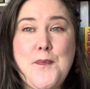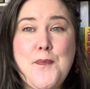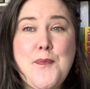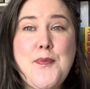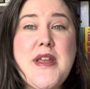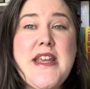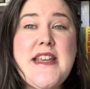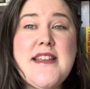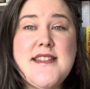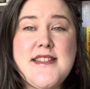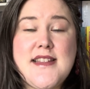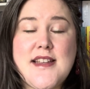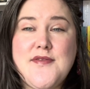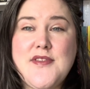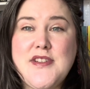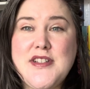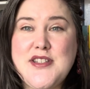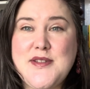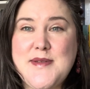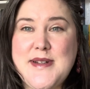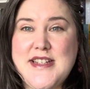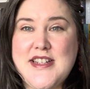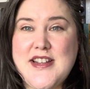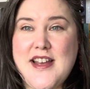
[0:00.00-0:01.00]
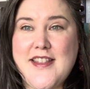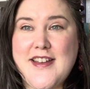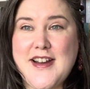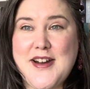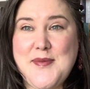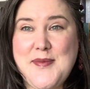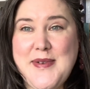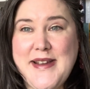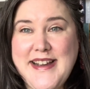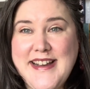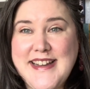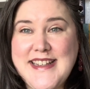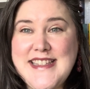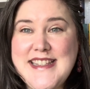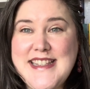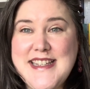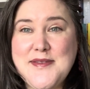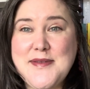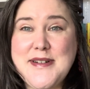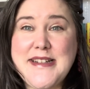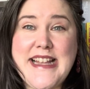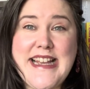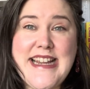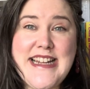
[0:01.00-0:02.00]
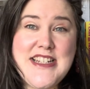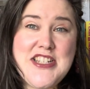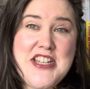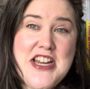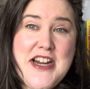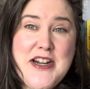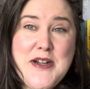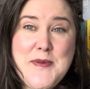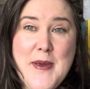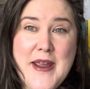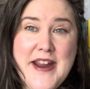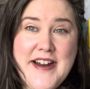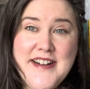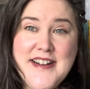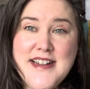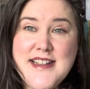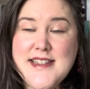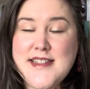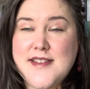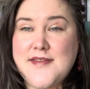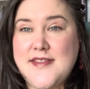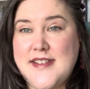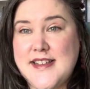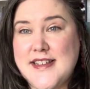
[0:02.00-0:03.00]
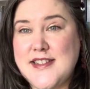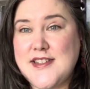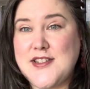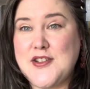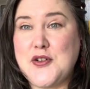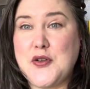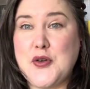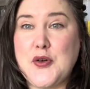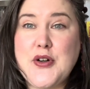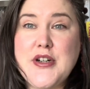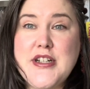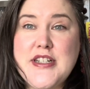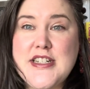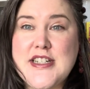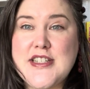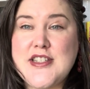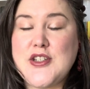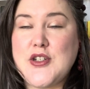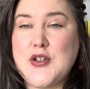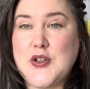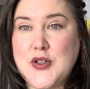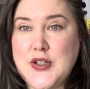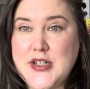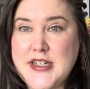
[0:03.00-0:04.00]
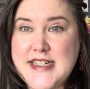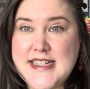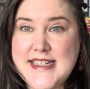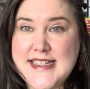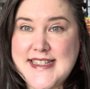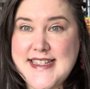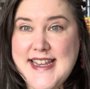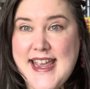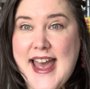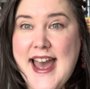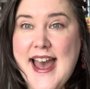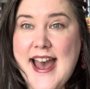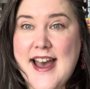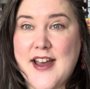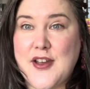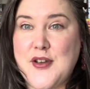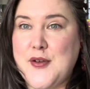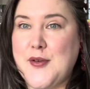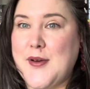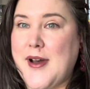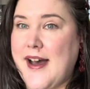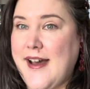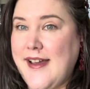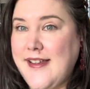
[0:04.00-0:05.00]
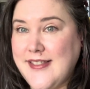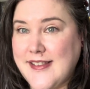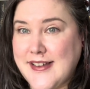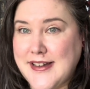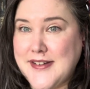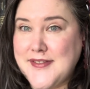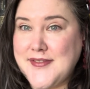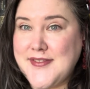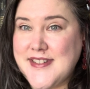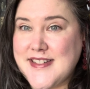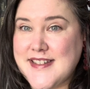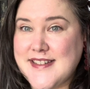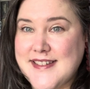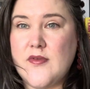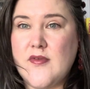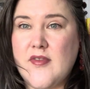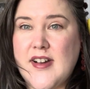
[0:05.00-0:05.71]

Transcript: be civil to each other because they were like shared parents of this gorgeous, gorgeous cat who I loved.